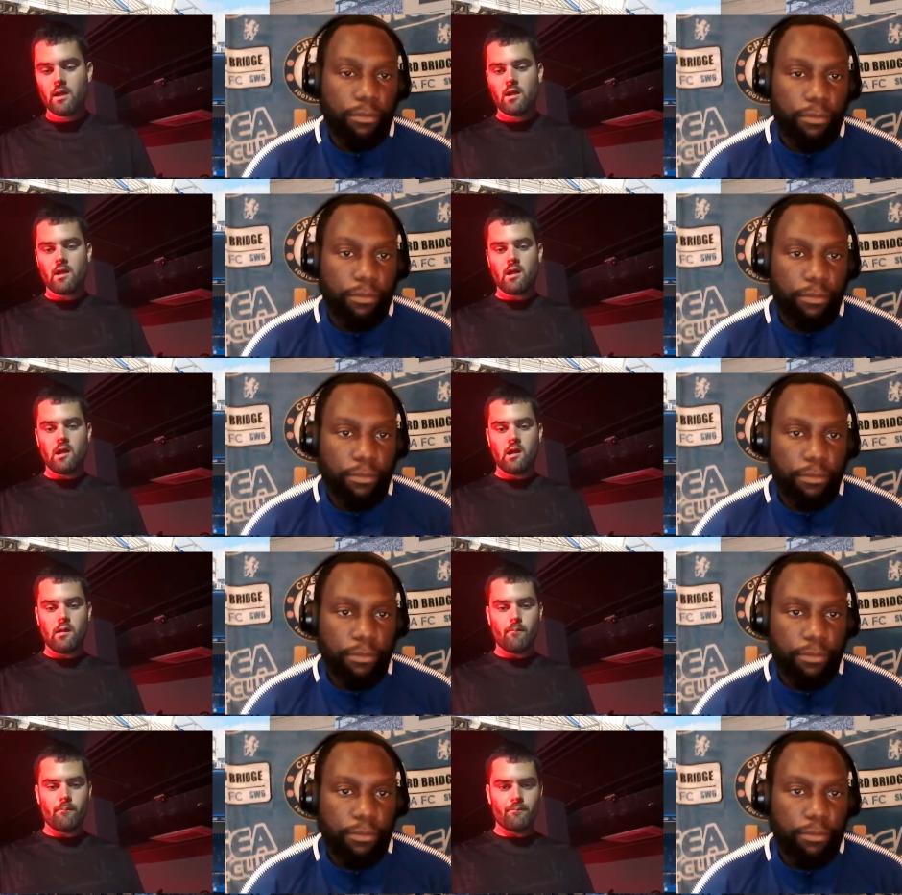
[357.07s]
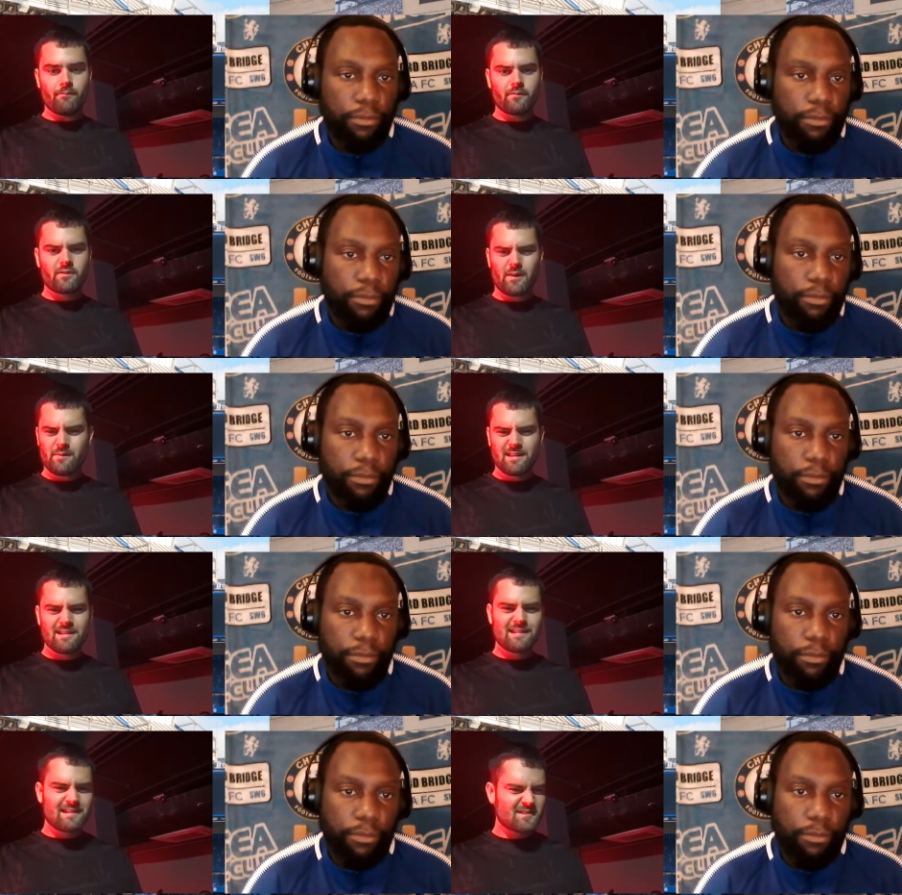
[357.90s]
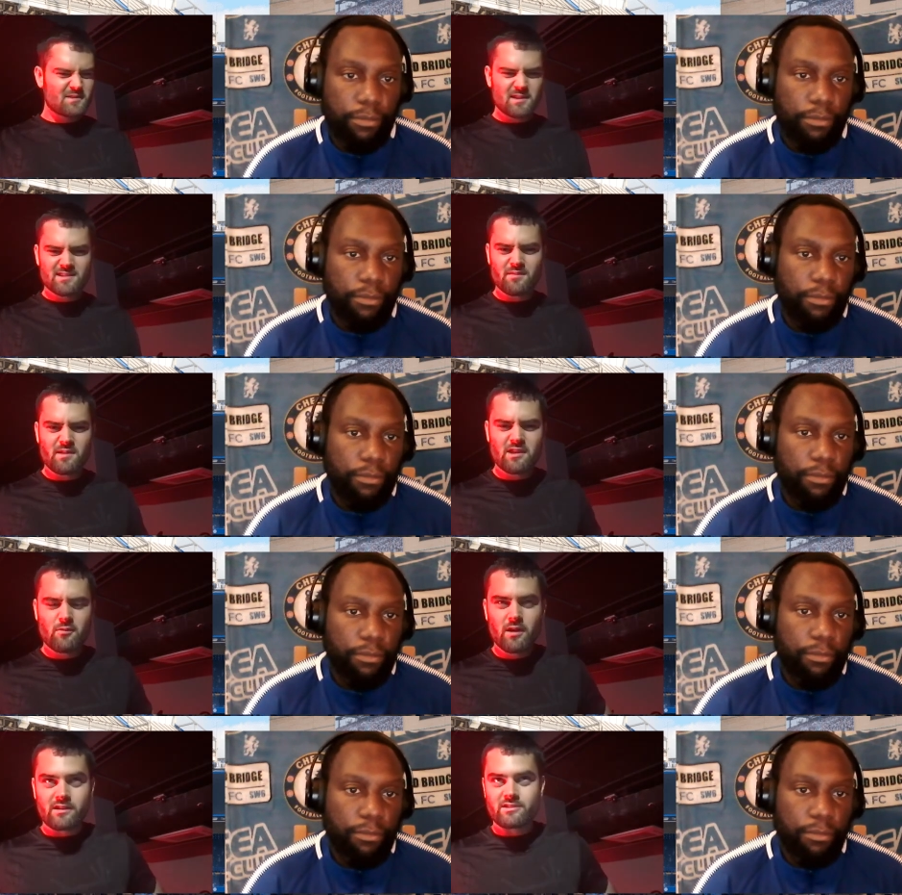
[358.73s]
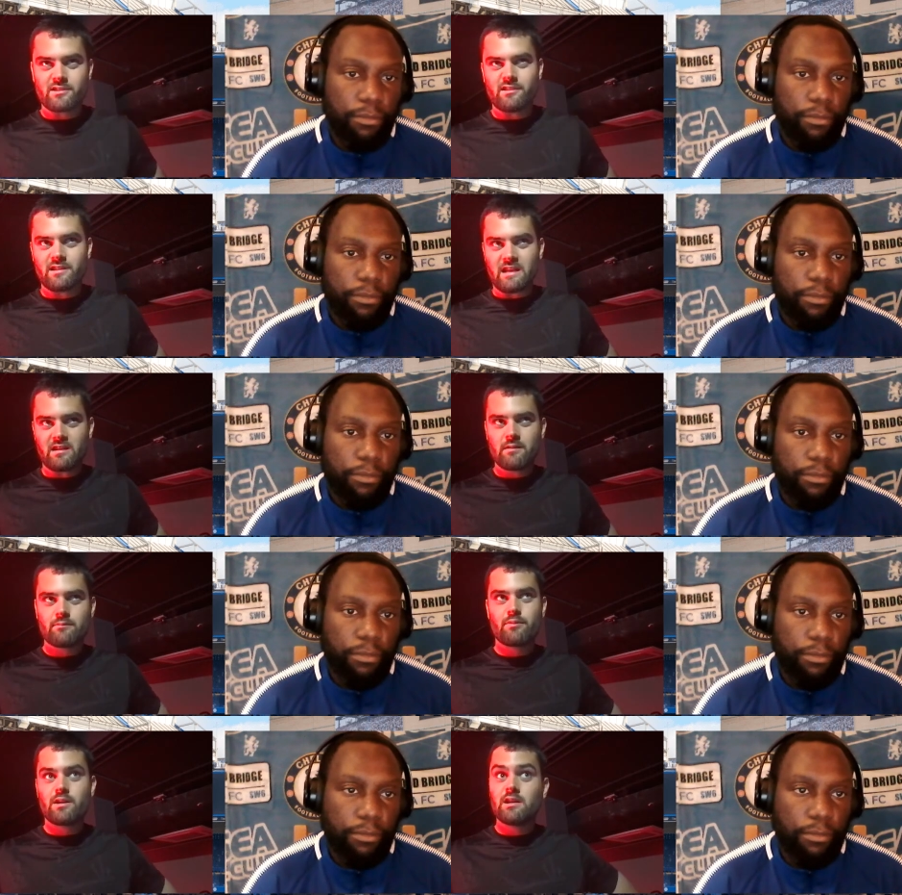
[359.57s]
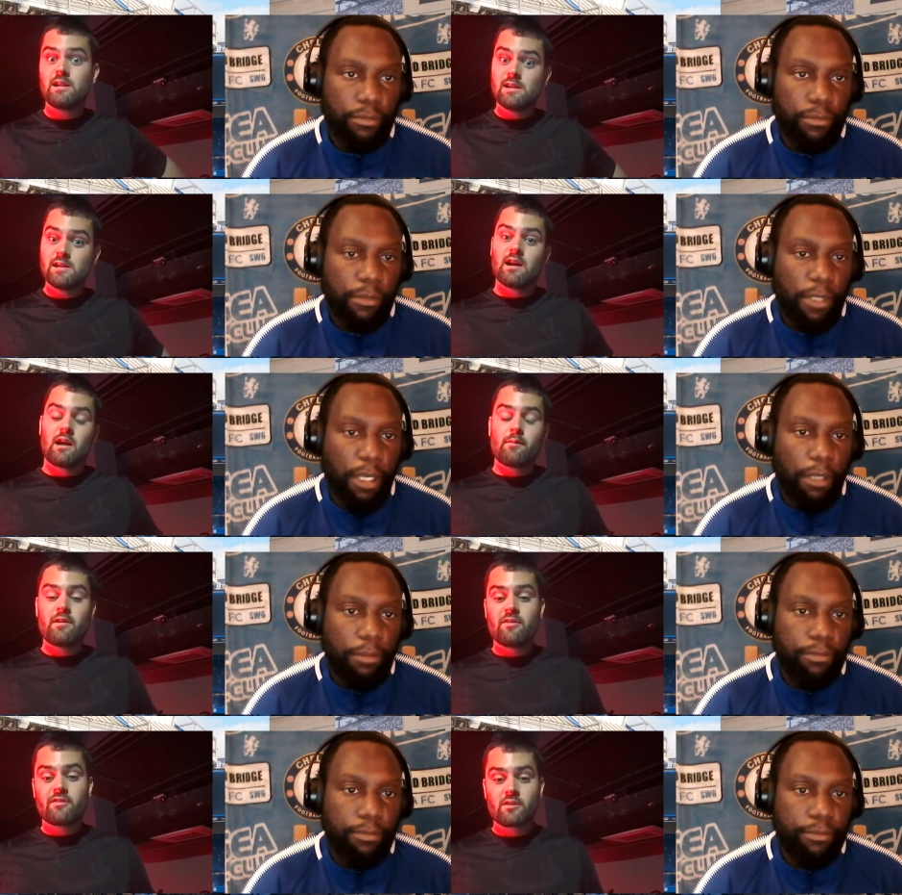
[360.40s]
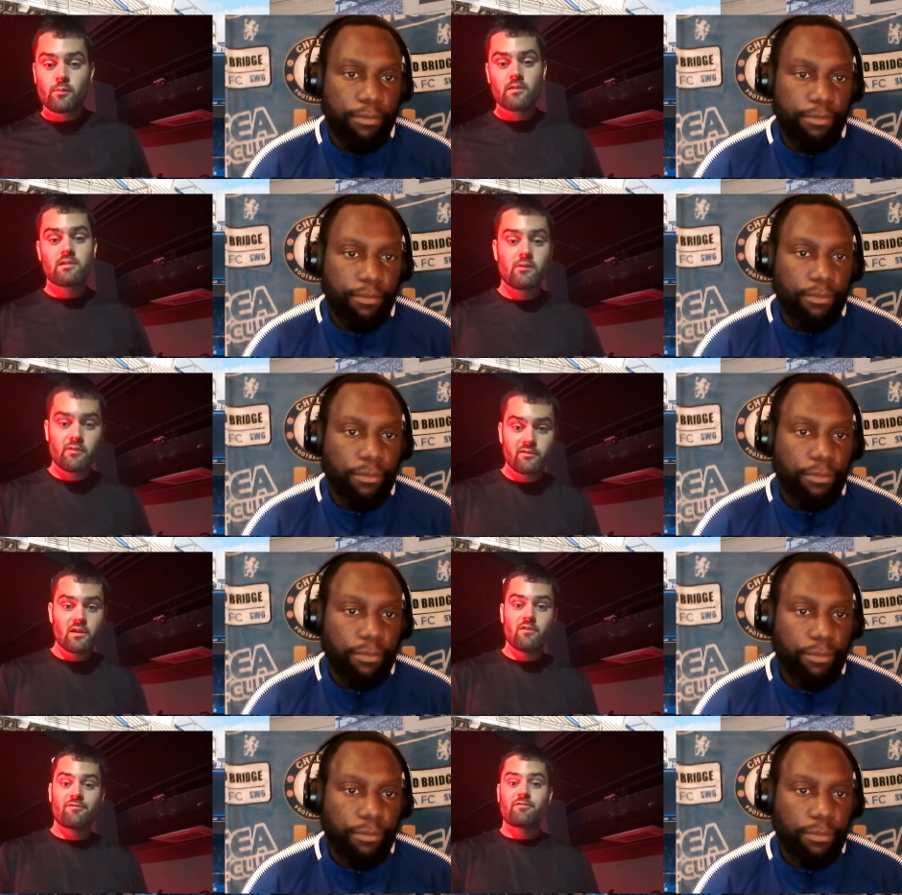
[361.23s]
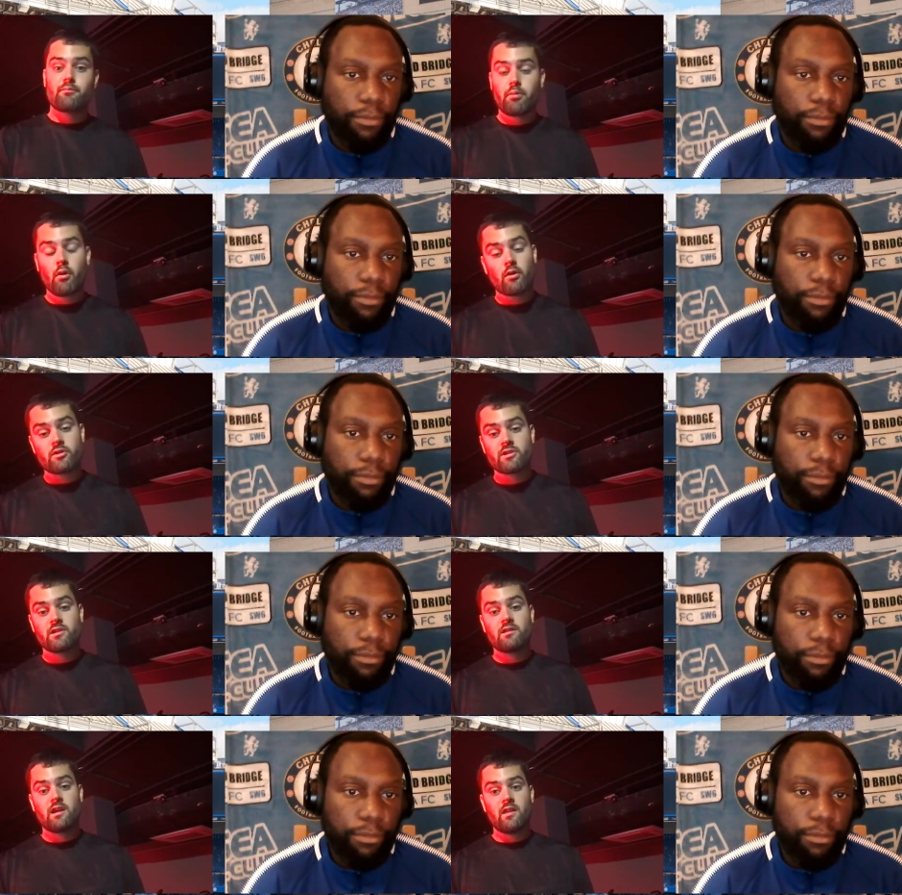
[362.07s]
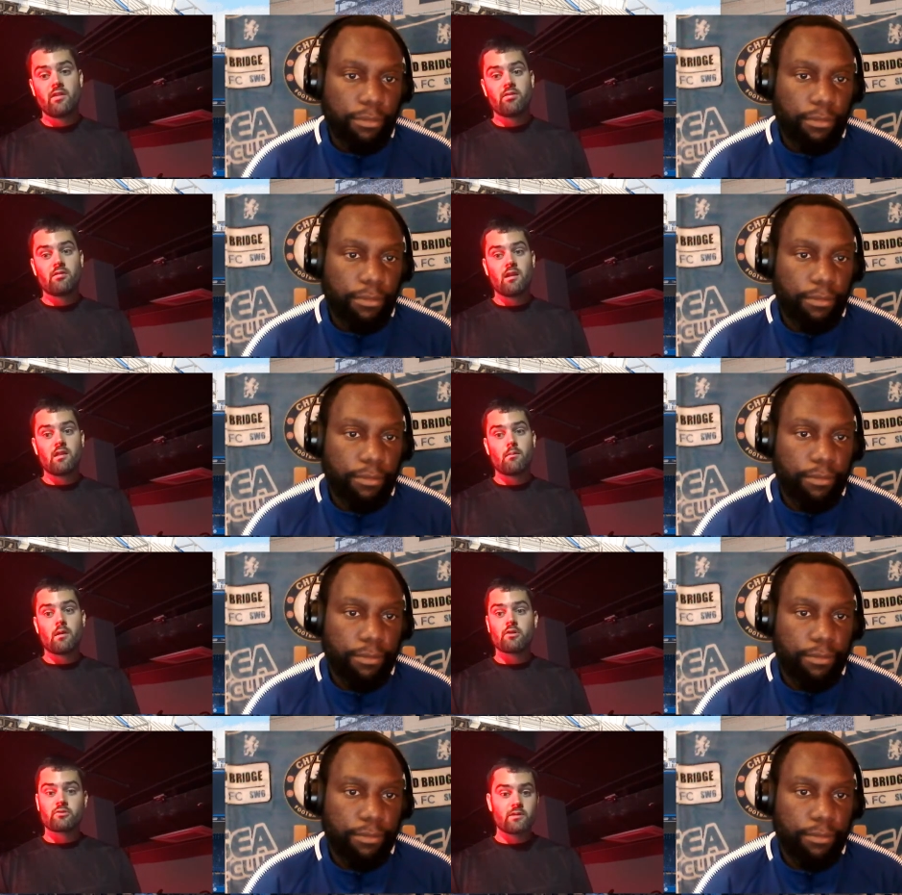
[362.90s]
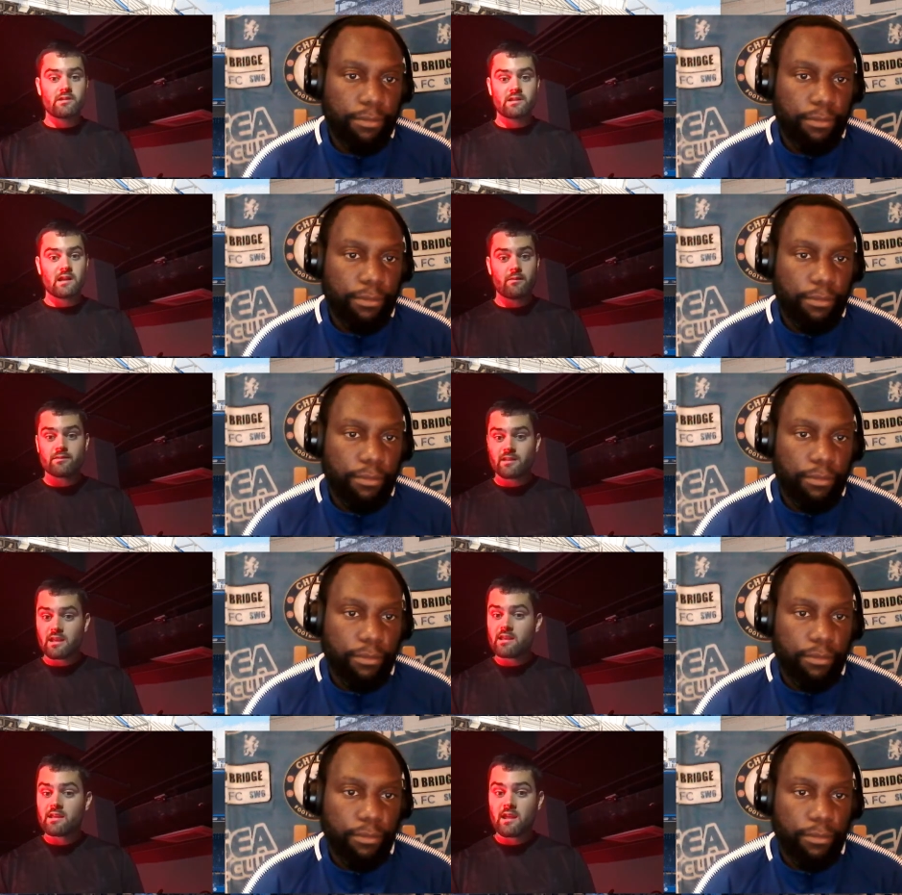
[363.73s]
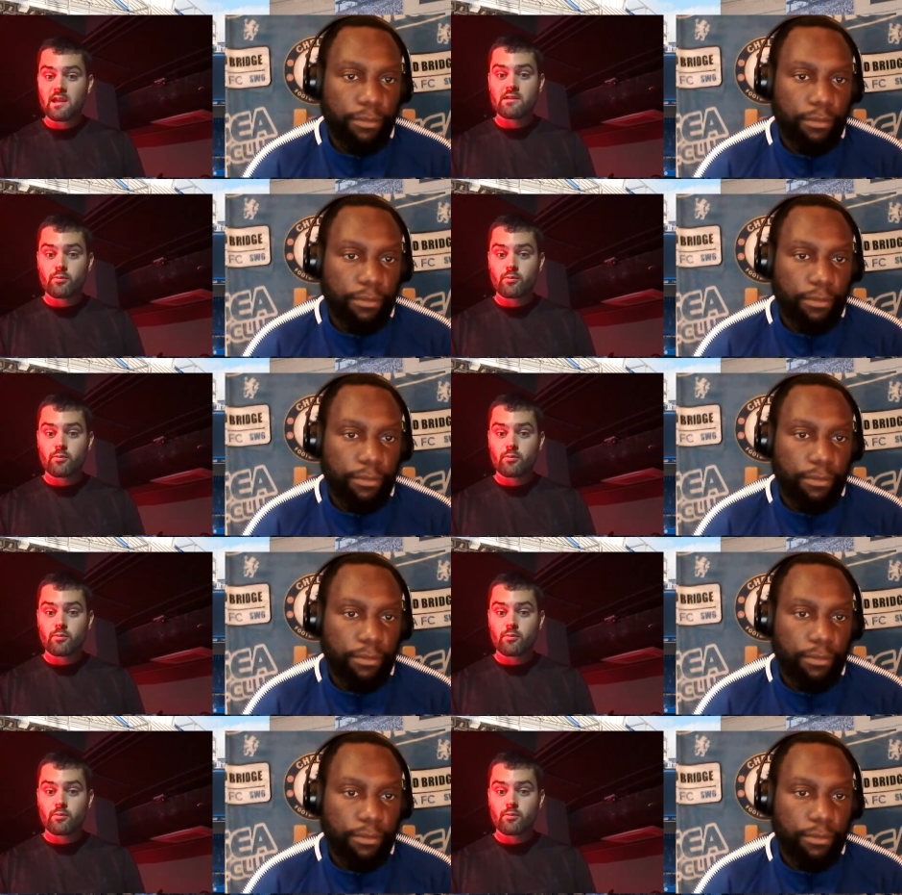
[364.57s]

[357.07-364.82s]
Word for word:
Speaker 1: Um, so I mean, there's there's so many questions here. But I mean, if there's one thing we've learned from Poch in in, in the most recent games, that he, he's